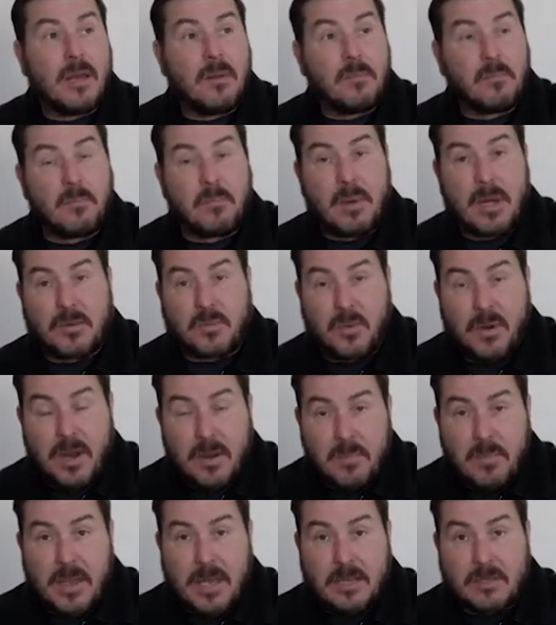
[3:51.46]
But
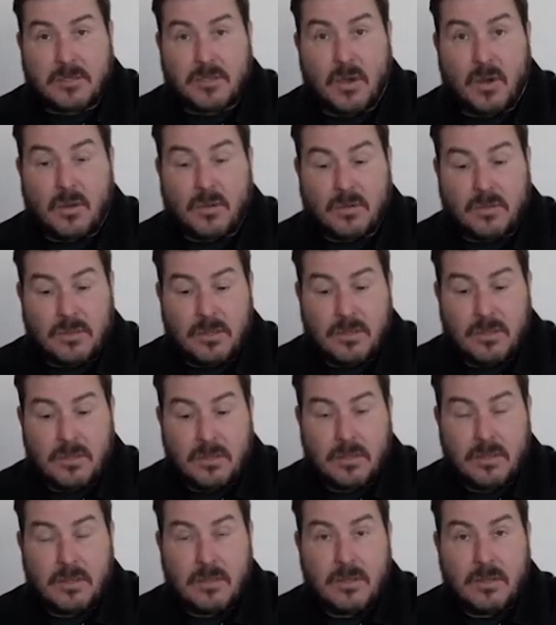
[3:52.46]
we're being told
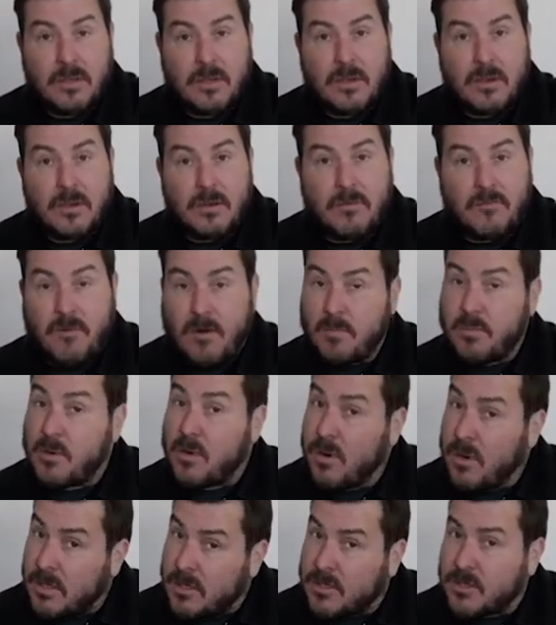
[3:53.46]
from
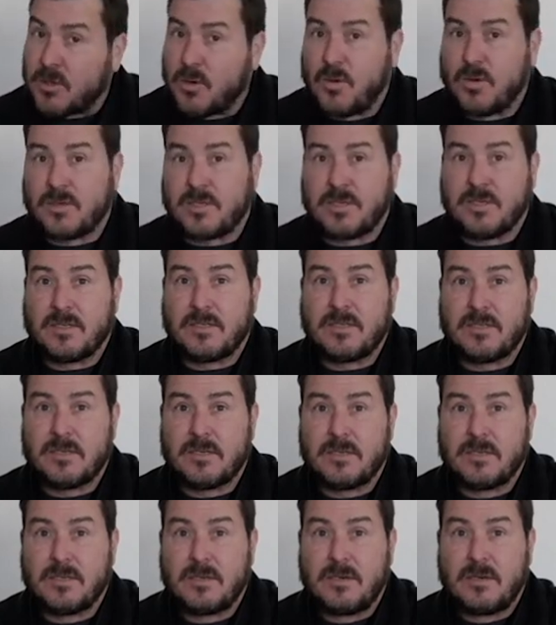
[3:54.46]
good sources,
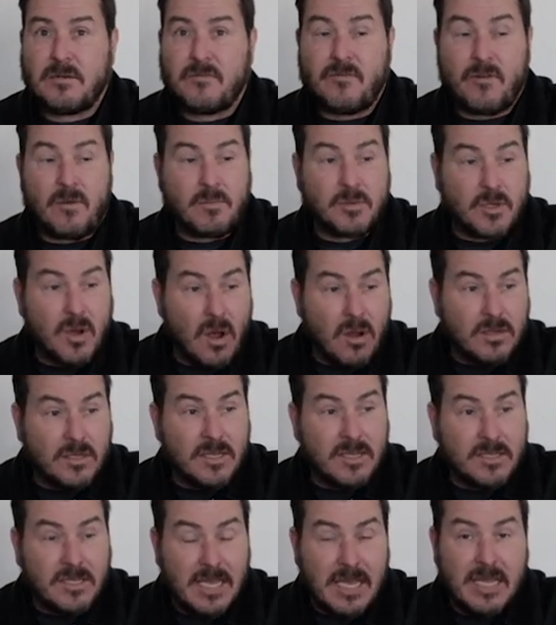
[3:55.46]
from
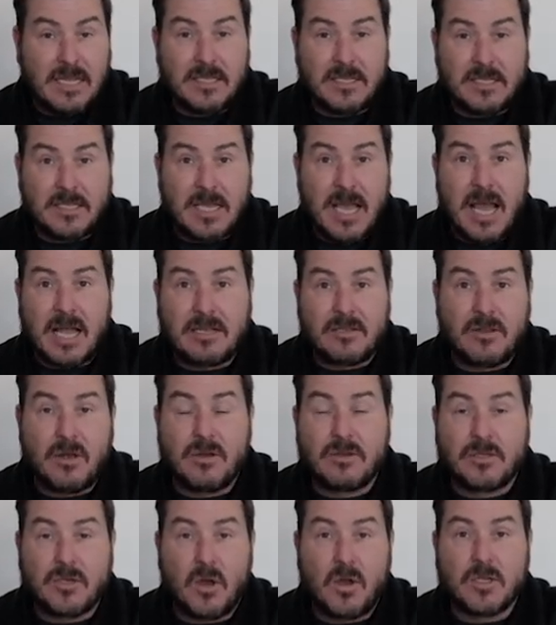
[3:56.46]
doctors inside
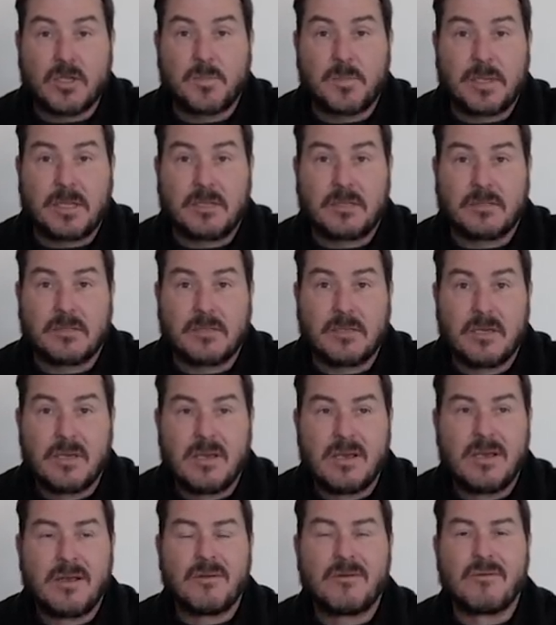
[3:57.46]
those hospitals,
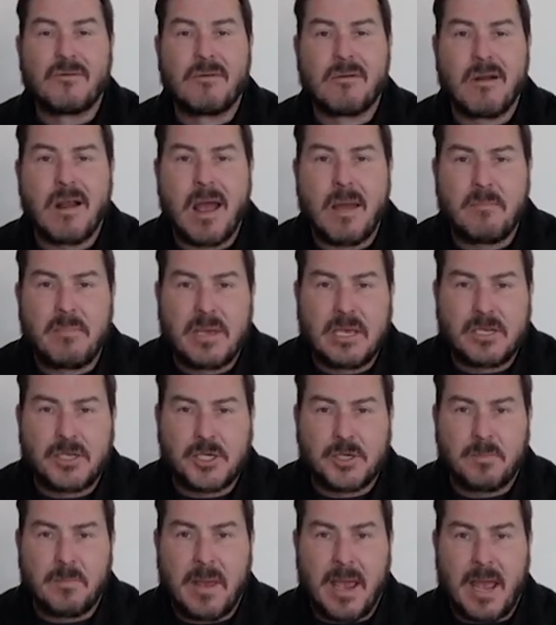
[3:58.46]

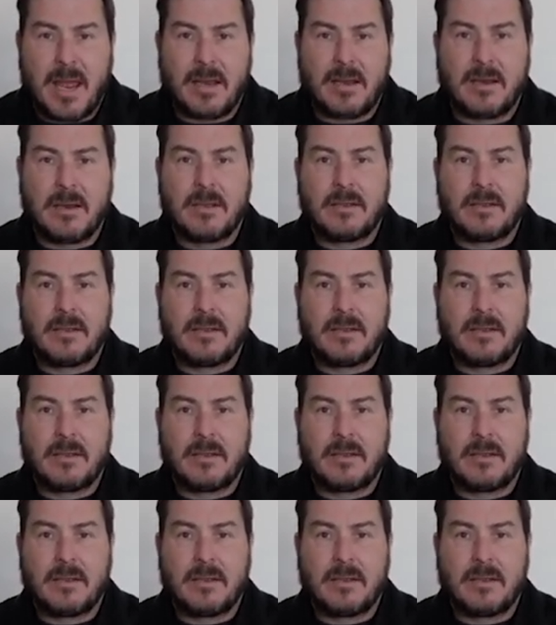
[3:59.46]
rubbish, man.